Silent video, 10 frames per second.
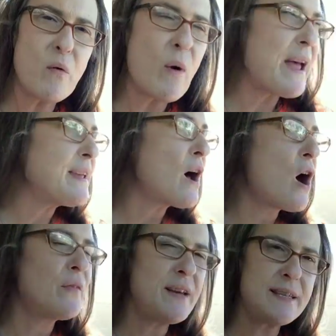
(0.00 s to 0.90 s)
By the way,
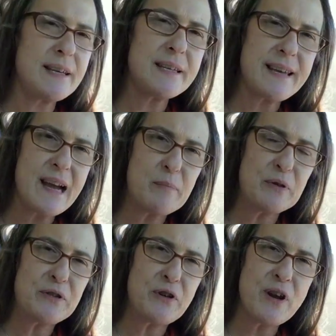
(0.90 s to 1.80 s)
y'all, these
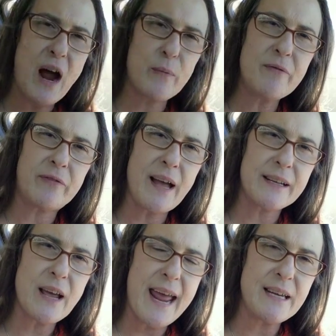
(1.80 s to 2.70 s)
examples do not
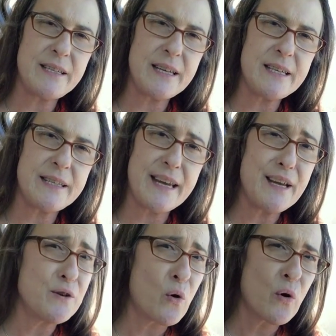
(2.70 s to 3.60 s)
reflect
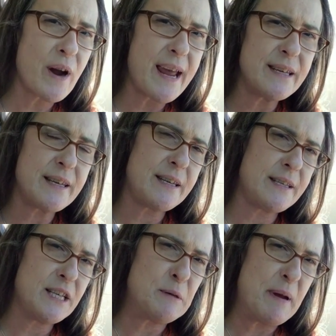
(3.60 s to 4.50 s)
ACC nor
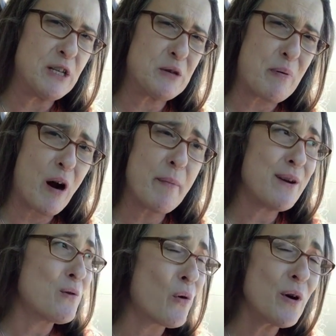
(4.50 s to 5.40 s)
ACC Speech
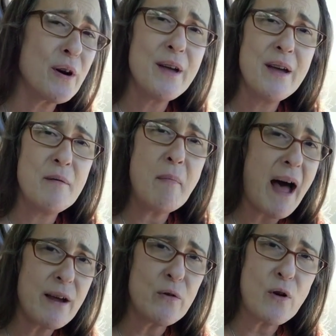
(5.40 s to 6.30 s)
Department nor
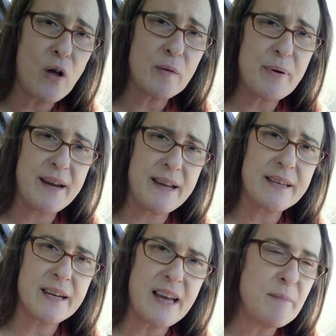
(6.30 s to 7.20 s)
my own all
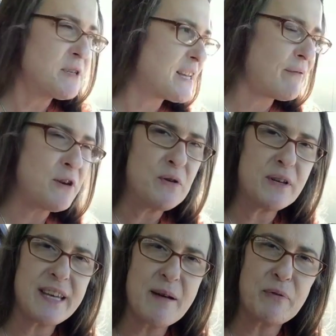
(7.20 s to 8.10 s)
opinions, because I'm just giving you
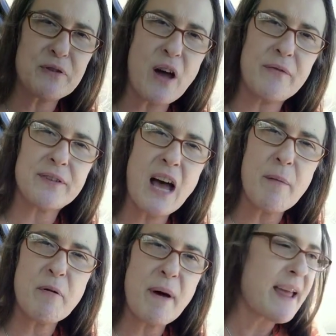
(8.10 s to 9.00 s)
examples off the
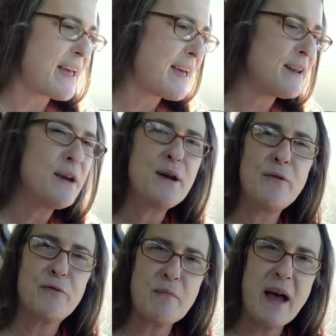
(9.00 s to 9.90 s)
top of my head
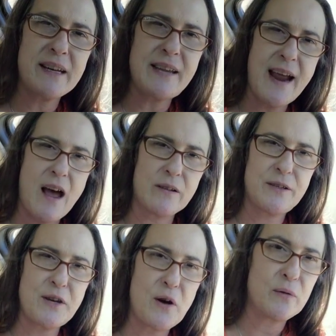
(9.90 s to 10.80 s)
from my town.
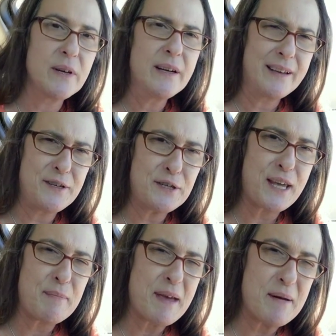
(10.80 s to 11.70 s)
So let's just
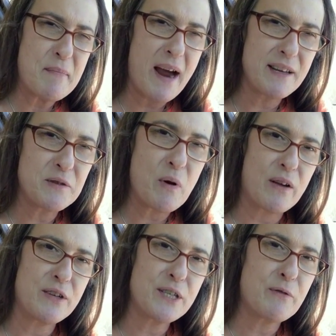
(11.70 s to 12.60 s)
keep that in mind as
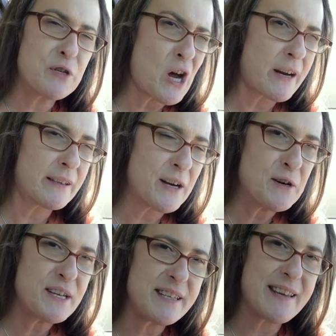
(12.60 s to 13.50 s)
well, just for
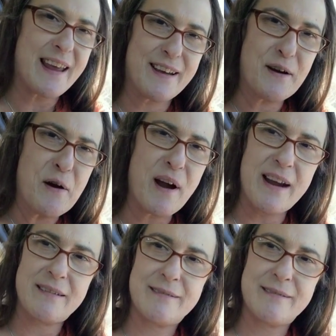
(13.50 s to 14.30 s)
jocularity's sake. All right.